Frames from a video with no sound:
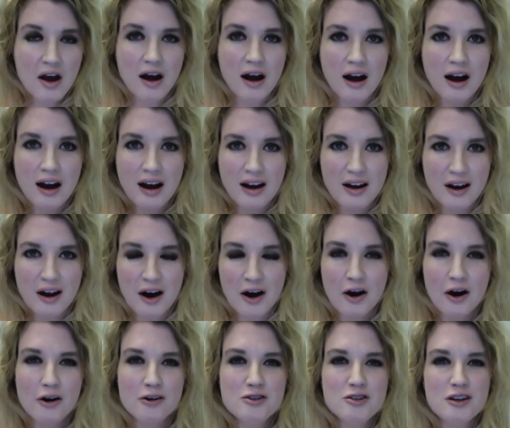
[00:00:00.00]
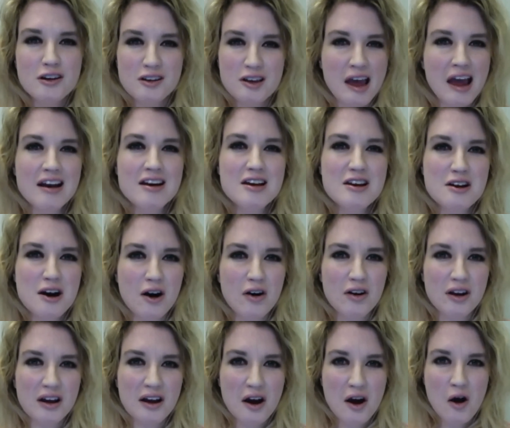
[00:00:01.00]
Uh, candy
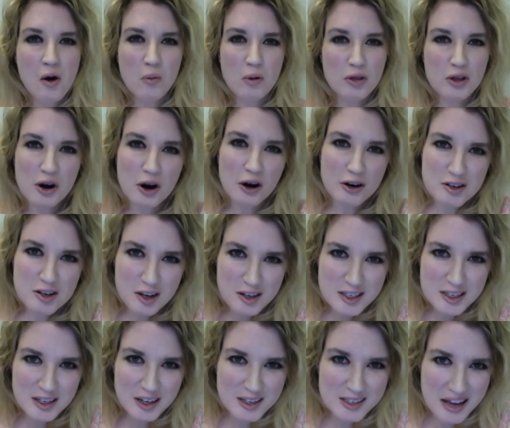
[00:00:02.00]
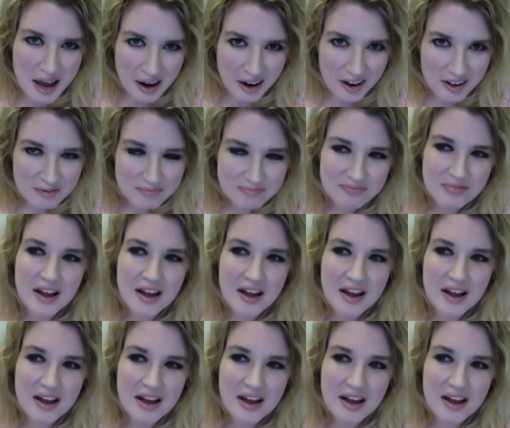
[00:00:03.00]
coating with an artistic center.